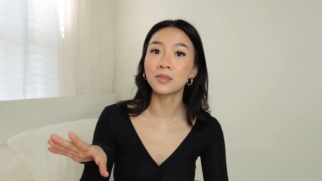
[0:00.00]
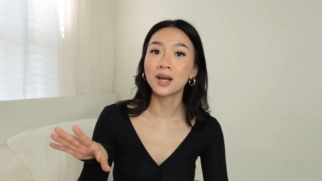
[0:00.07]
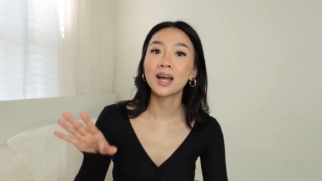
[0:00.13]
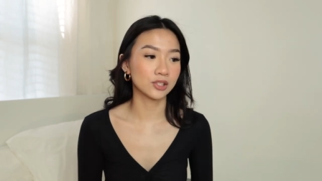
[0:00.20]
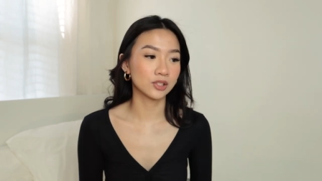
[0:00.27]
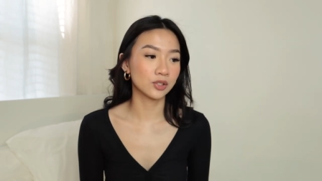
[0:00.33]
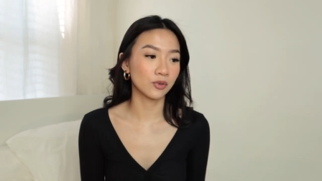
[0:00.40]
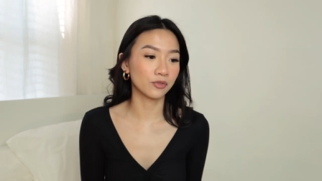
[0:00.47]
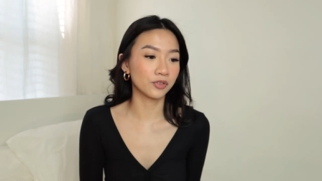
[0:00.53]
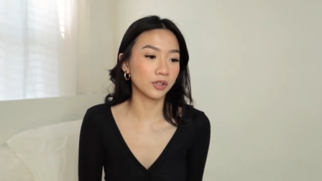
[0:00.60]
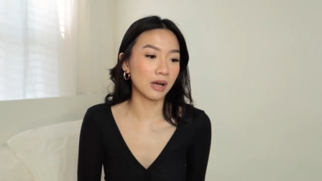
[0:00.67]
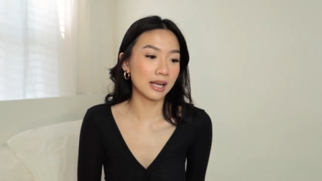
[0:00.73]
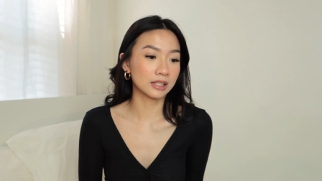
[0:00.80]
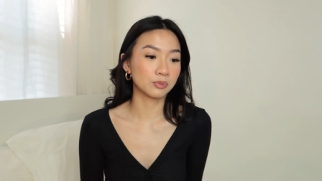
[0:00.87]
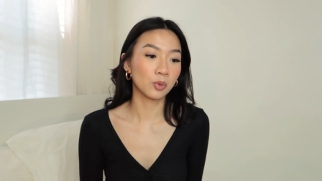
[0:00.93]
I just don't
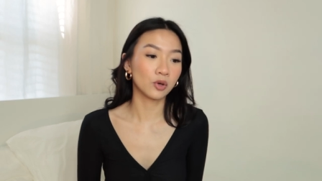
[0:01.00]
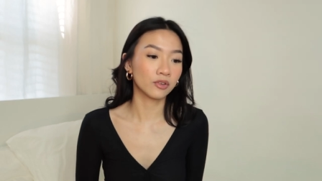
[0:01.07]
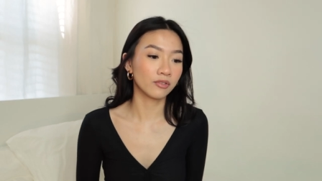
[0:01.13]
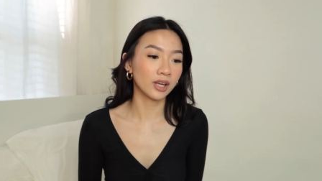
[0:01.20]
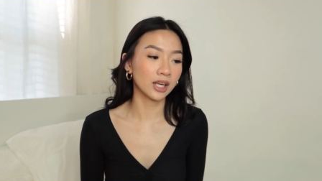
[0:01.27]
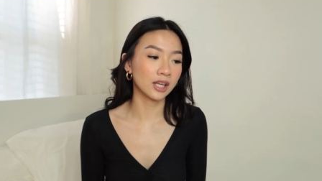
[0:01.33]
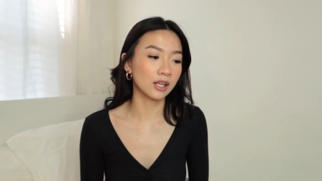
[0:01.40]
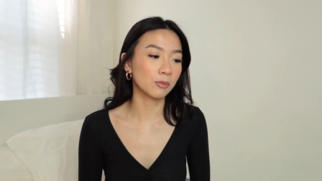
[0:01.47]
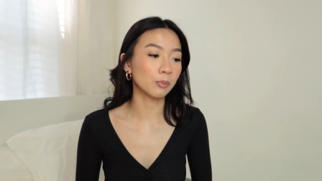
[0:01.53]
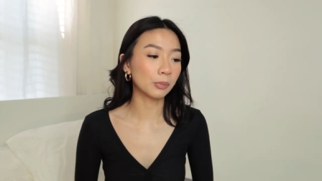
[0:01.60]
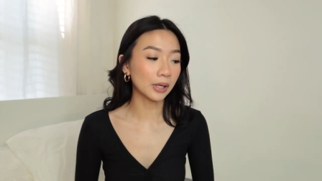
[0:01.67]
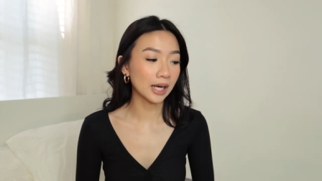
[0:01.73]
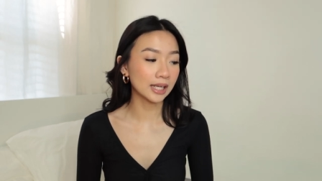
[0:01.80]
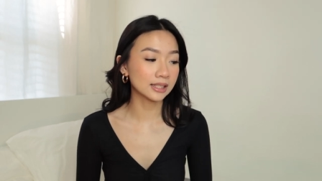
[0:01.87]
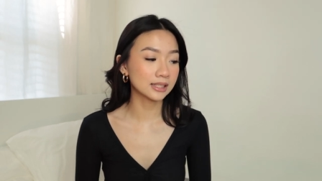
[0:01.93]
feel as
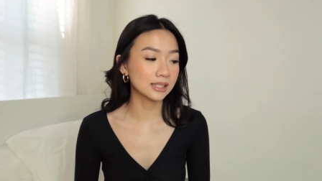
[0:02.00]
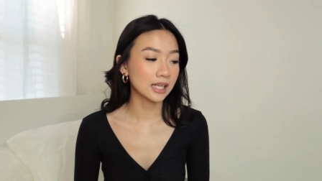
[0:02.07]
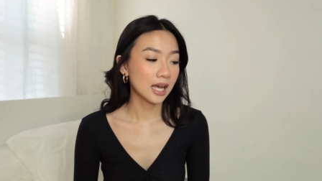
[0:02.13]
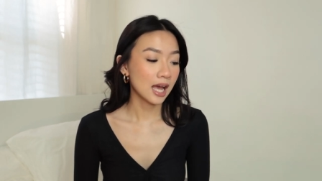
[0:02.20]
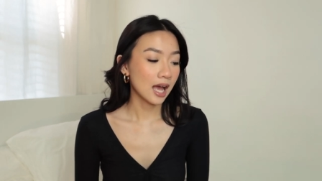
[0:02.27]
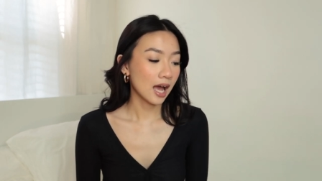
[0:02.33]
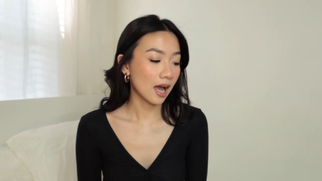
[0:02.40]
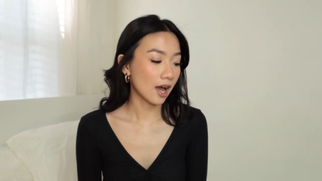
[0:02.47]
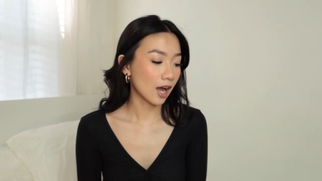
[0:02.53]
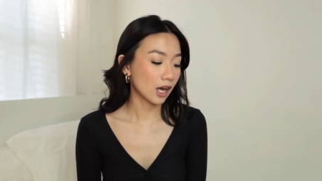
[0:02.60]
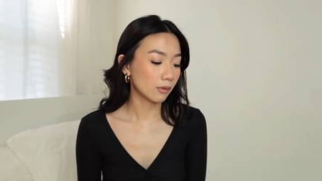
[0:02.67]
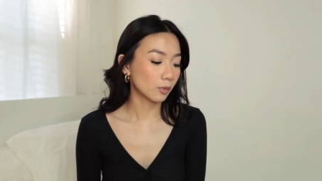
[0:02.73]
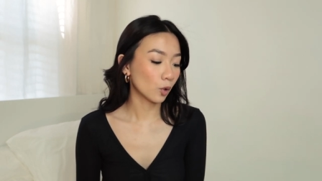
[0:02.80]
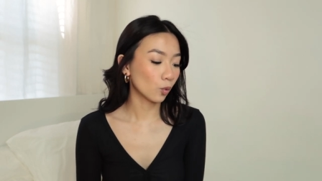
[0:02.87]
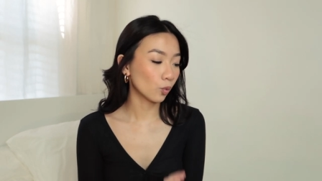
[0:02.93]
motivated, but
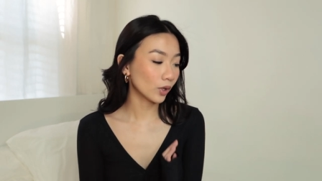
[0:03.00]
um,